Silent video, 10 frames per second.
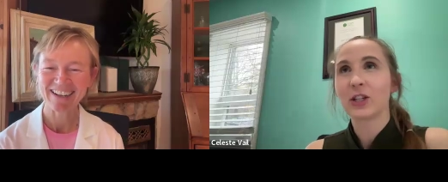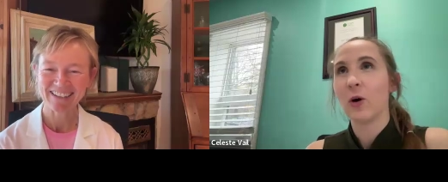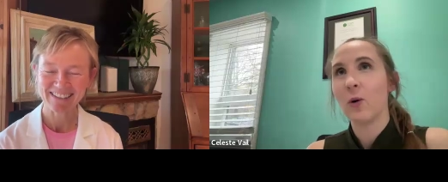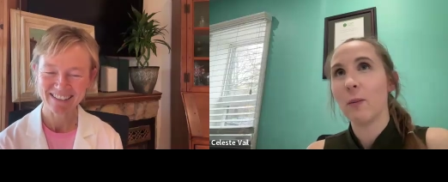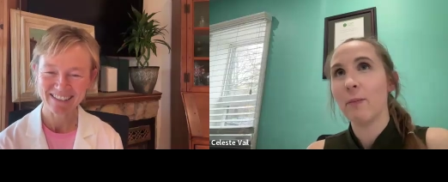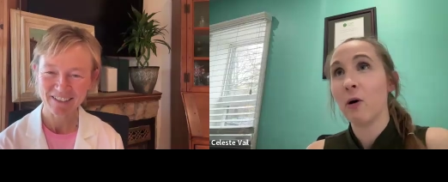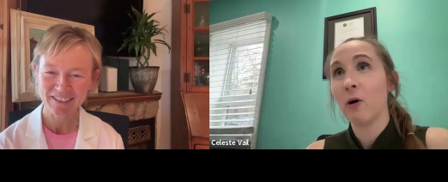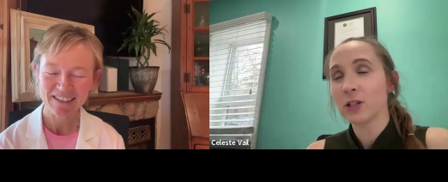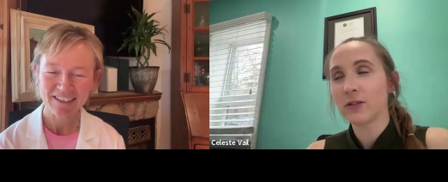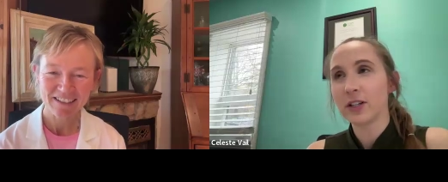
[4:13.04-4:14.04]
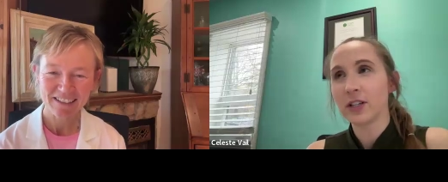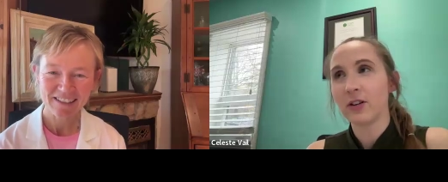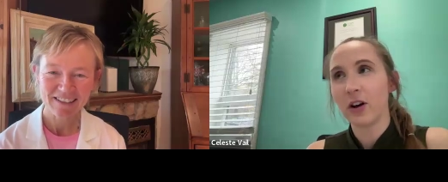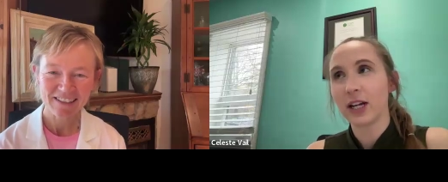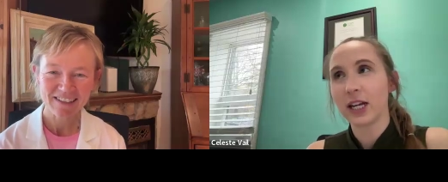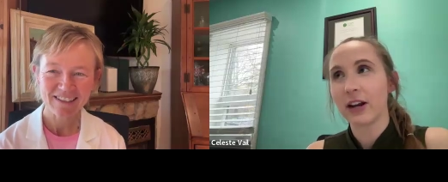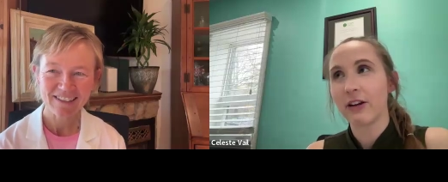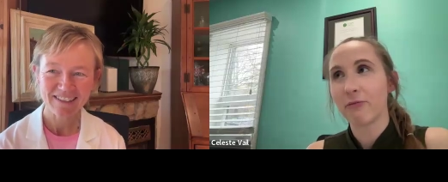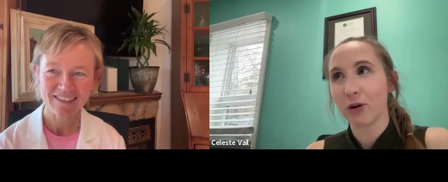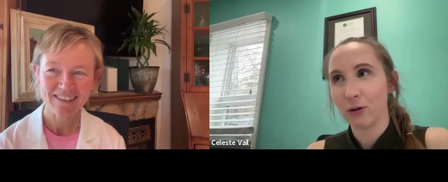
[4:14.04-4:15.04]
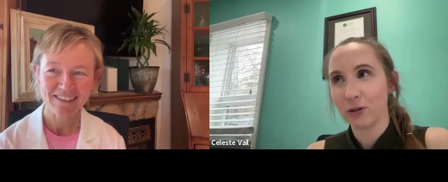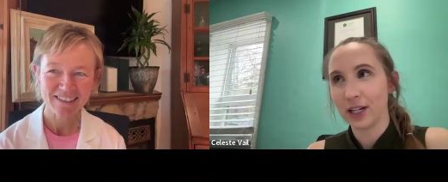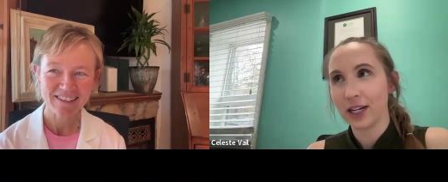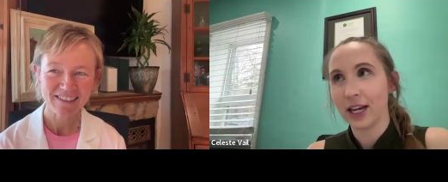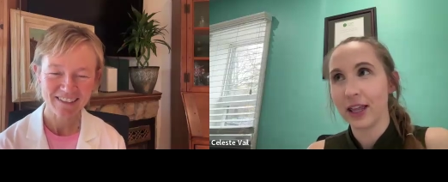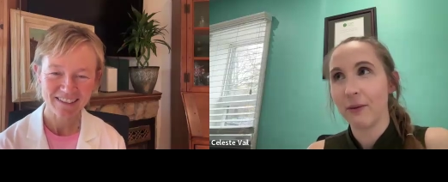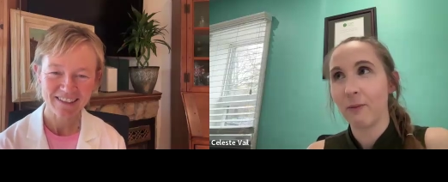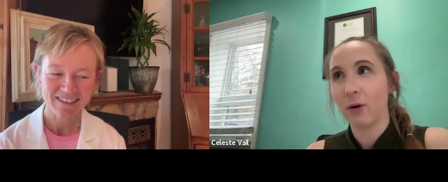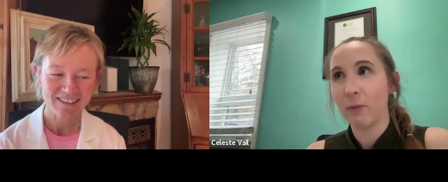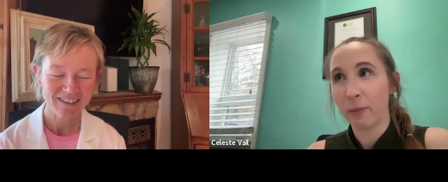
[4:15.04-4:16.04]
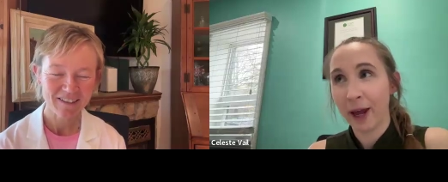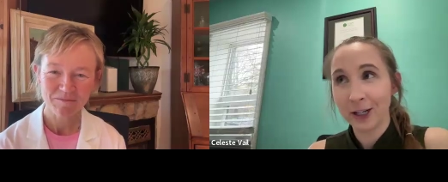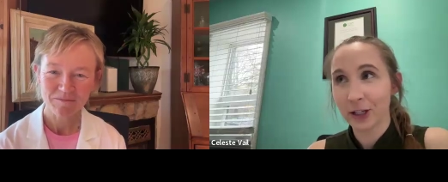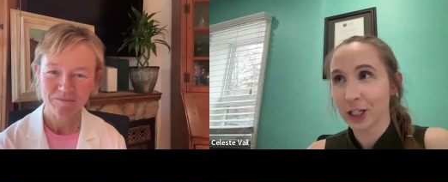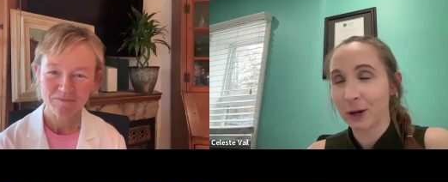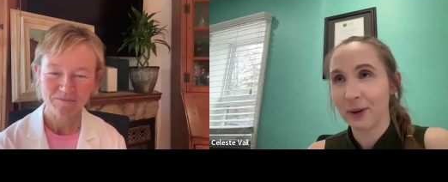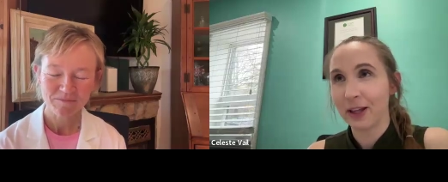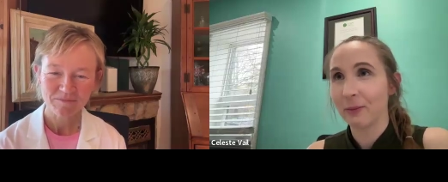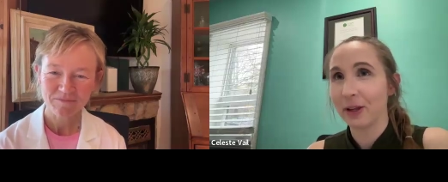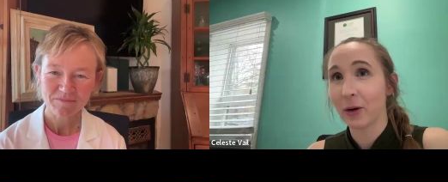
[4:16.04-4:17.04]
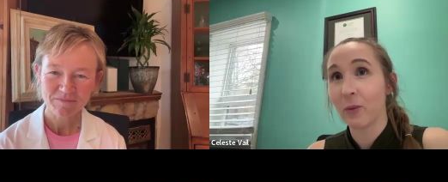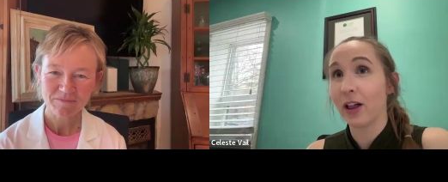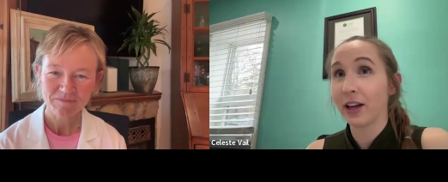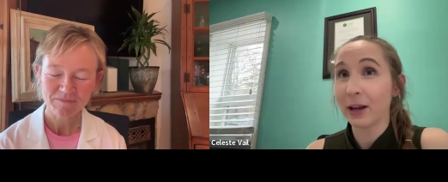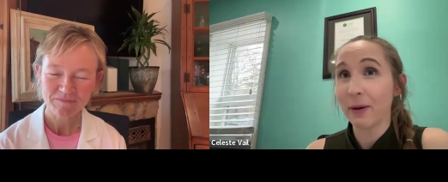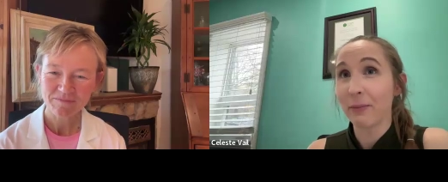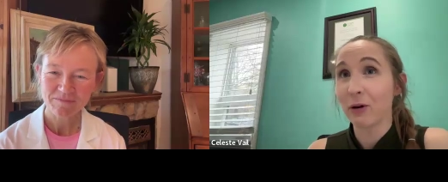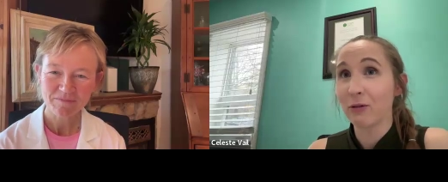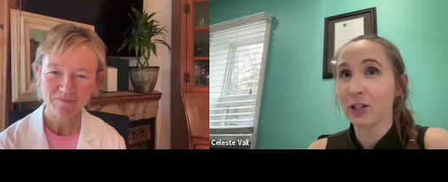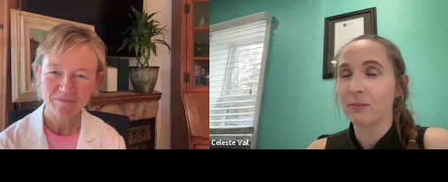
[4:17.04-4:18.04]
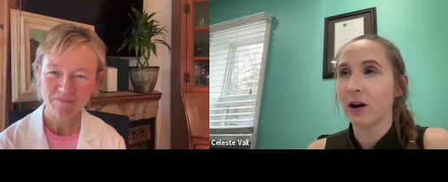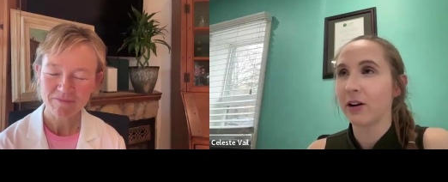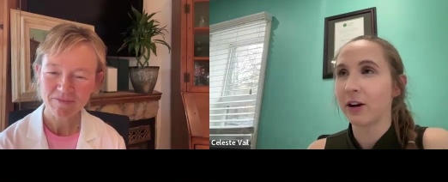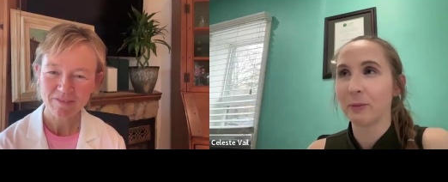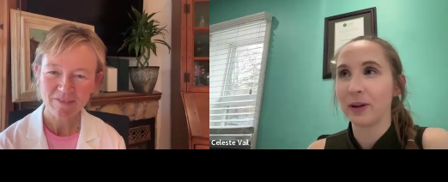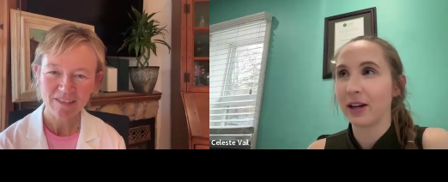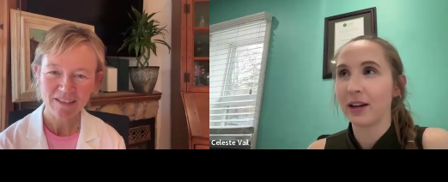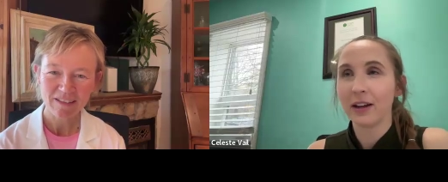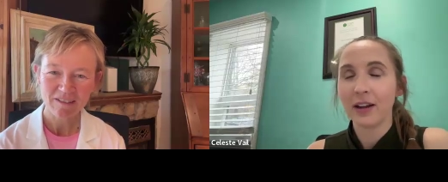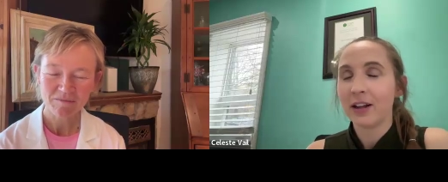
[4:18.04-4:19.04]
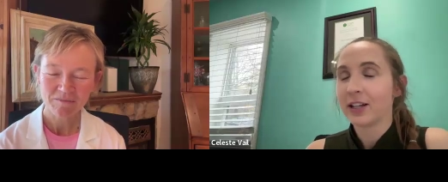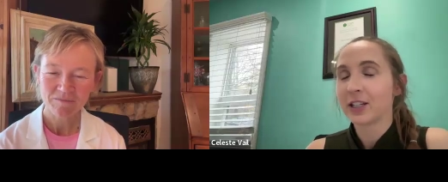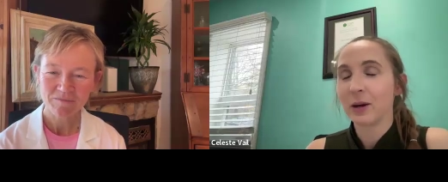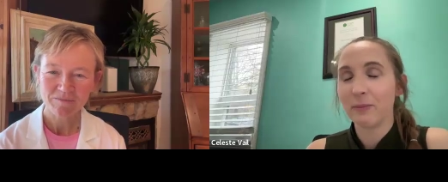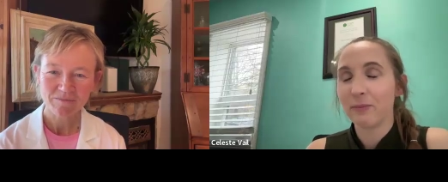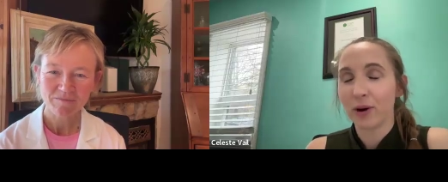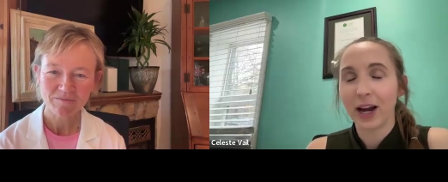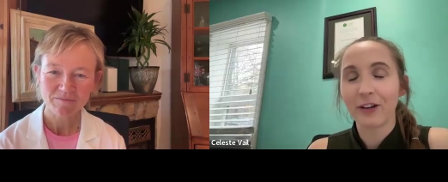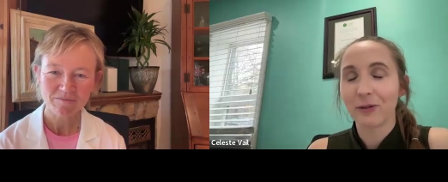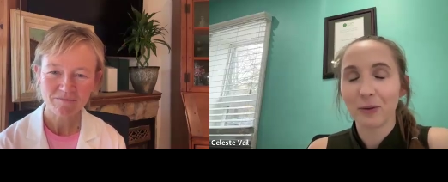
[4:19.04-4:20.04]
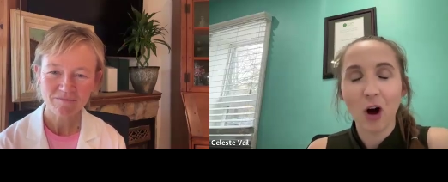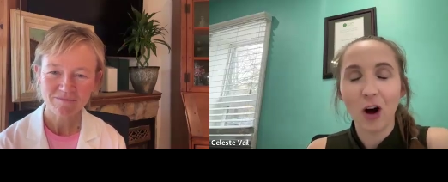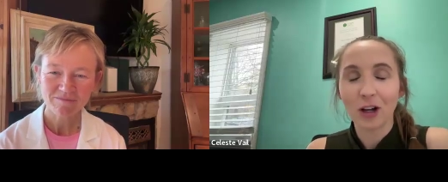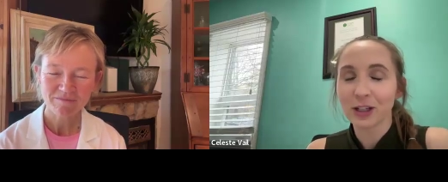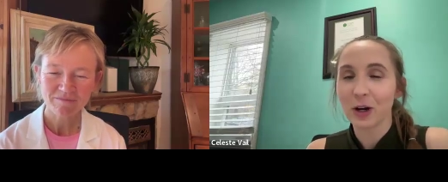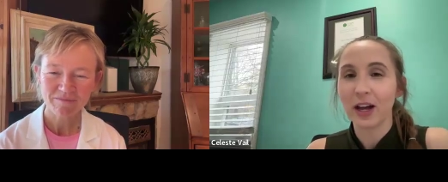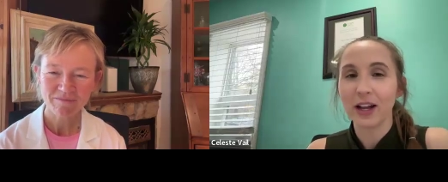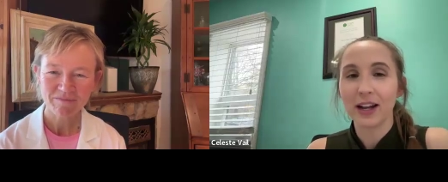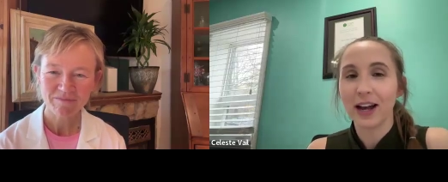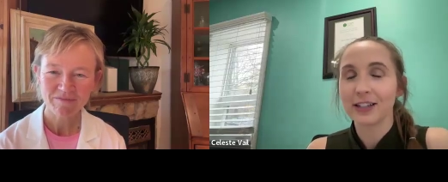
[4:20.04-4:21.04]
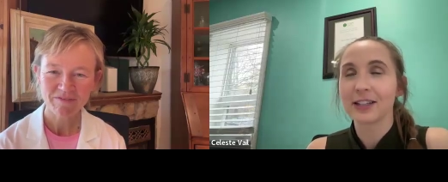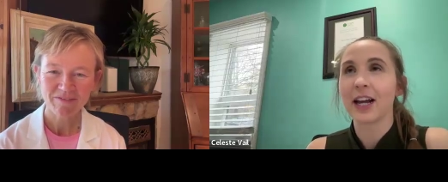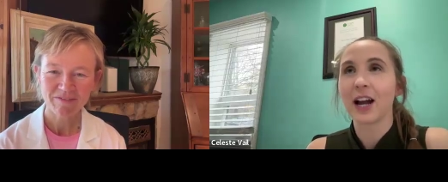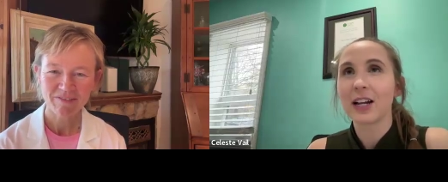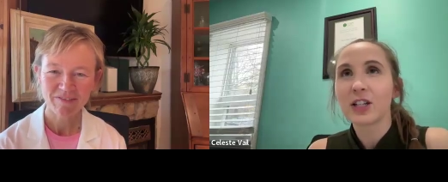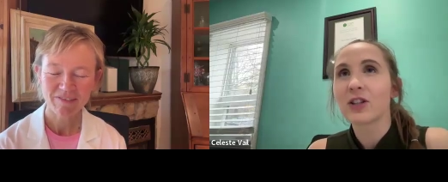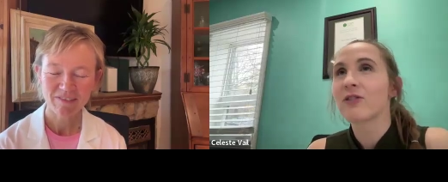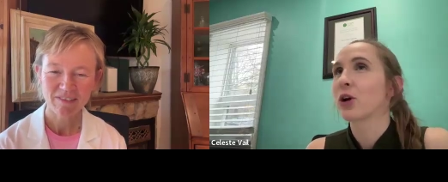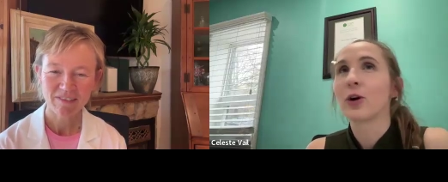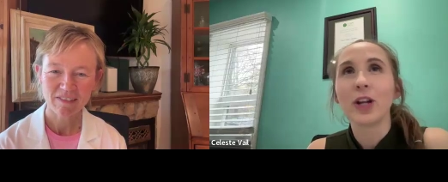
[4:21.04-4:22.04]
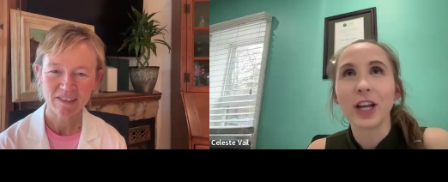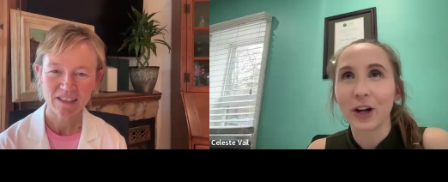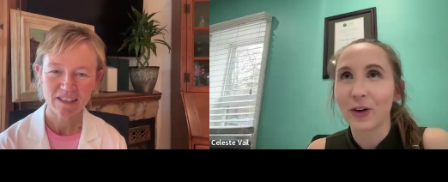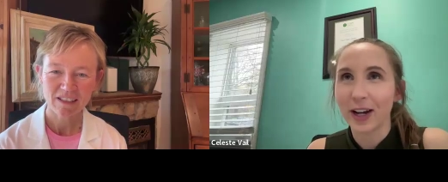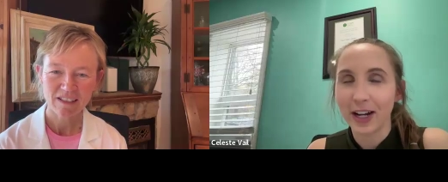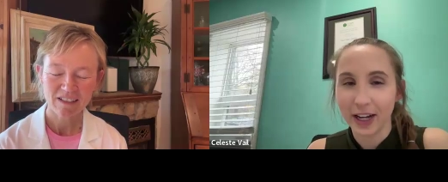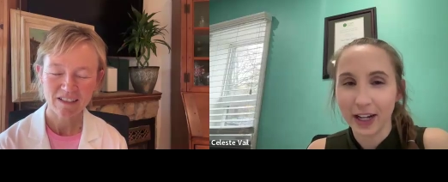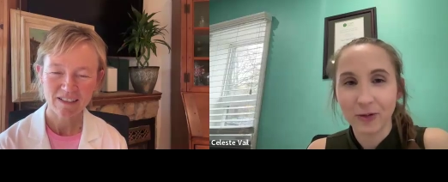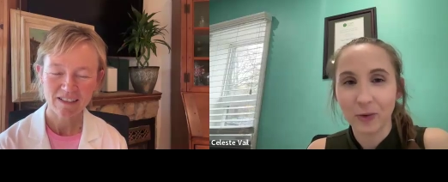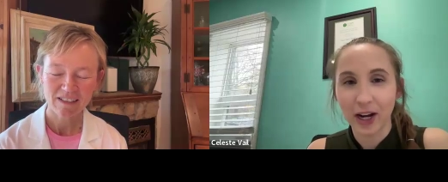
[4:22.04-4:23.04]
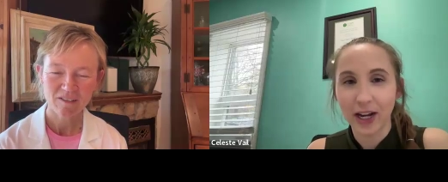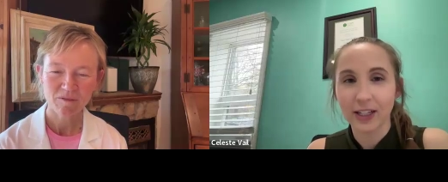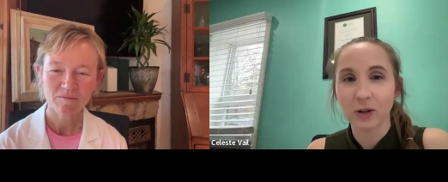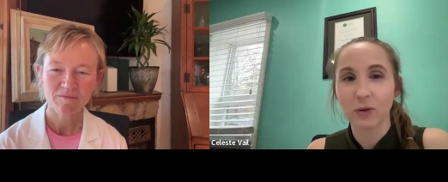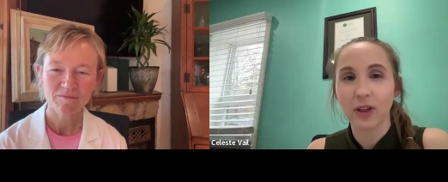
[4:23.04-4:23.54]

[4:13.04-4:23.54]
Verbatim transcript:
Speaker 1: so most of us are not getting enough protein and then when patients come in they'll be like well i get my protein bar and it'll be some brand from costco that has like 30 ingredients, right?